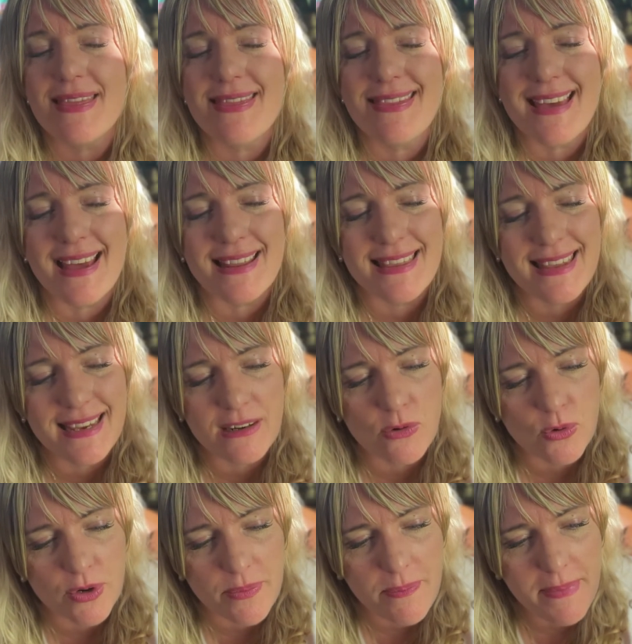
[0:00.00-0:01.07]
that then
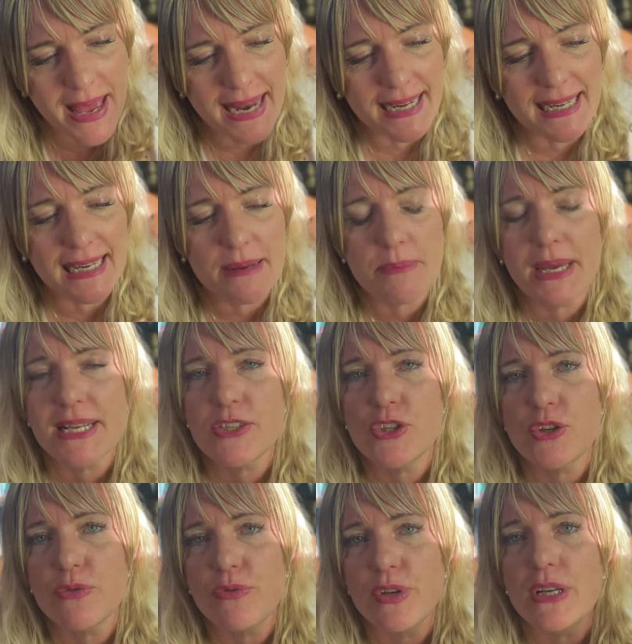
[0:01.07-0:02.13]
automatically makes
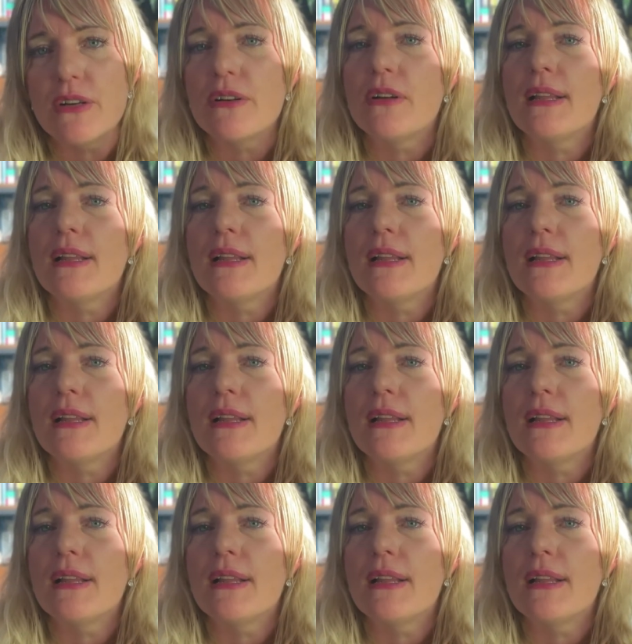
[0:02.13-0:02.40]
you feel